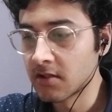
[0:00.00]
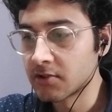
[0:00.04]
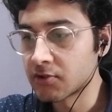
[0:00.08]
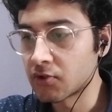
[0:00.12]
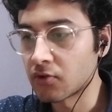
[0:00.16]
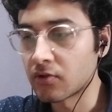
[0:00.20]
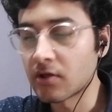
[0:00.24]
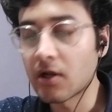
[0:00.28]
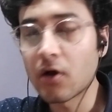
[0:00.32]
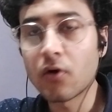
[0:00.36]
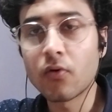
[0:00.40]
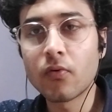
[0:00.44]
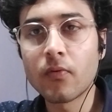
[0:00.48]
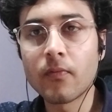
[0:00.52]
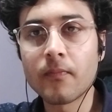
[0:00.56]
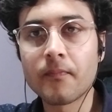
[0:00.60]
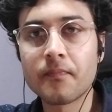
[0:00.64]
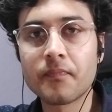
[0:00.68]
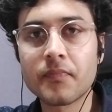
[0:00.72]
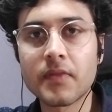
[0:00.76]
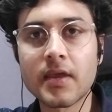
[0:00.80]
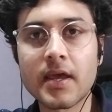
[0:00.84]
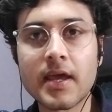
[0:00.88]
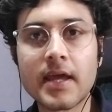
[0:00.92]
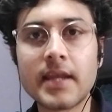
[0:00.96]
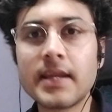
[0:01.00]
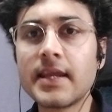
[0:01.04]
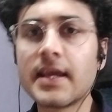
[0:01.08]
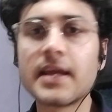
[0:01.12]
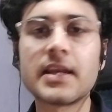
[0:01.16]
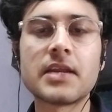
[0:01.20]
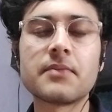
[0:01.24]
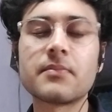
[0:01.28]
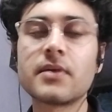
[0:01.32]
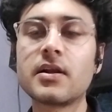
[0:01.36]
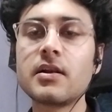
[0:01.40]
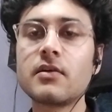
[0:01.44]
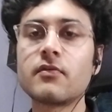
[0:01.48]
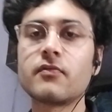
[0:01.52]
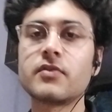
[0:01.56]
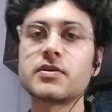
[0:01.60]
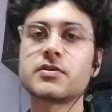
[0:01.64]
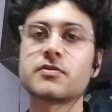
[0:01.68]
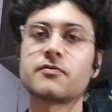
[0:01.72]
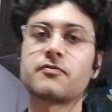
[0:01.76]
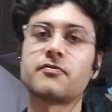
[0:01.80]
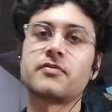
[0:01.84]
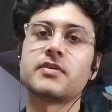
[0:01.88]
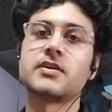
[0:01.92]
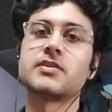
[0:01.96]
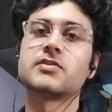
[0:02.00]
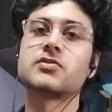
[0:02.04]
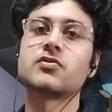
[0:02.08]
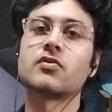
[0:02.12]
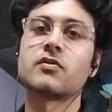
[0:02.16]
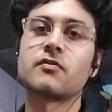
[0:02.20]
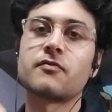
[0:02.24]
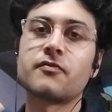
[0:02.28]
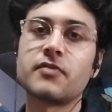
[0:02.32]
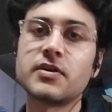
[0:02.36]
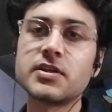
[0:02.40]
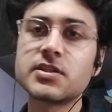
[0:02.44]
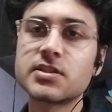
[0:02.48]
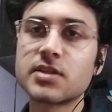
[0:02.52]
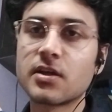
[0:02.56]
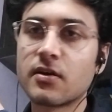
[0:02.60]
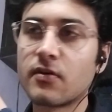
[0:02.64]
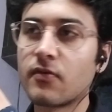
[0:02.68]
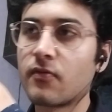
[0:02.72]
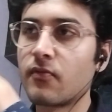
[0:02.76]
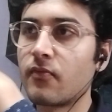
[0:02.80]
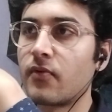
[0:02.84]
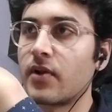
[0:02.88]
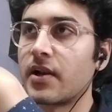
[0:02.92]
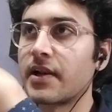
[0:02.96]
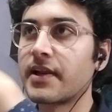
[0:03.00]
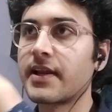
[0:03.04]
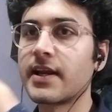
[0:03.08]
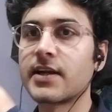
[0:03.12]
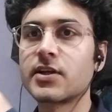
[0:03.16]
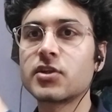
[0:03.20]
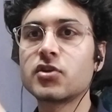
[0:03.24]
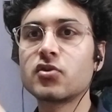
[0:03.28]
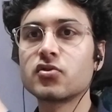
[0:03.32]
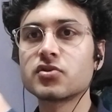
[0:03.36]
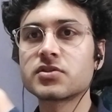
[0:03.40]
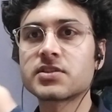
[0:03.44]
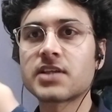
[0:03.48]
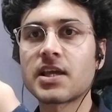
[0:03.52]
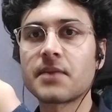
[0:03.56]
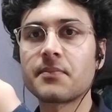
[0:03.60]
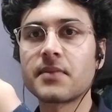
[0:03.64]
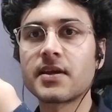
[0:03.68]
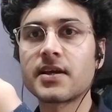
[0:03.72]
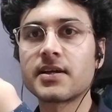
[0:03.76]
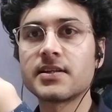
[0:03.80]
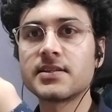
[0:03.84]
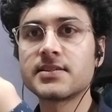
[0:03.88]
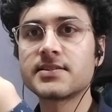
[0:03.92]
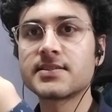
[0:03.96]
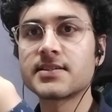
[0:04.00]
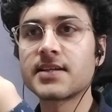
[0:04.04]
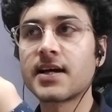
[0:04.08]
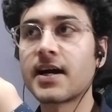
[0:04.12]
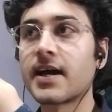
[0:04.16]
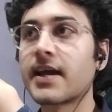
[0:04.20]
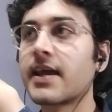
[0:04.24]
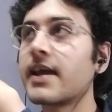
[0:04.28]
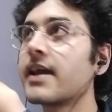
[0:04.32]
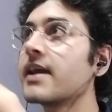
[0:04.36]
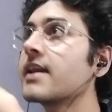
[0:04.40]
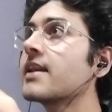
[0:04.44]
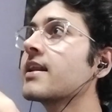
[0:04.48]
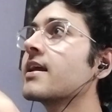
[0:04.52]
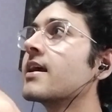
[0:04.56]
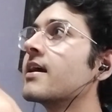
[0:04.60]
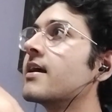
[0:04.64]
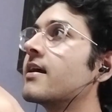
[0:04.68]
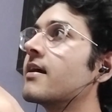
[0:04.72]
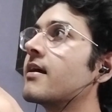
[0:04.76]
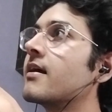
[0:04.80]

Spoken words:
So now any animal which feeds on fish will get those chemicals again.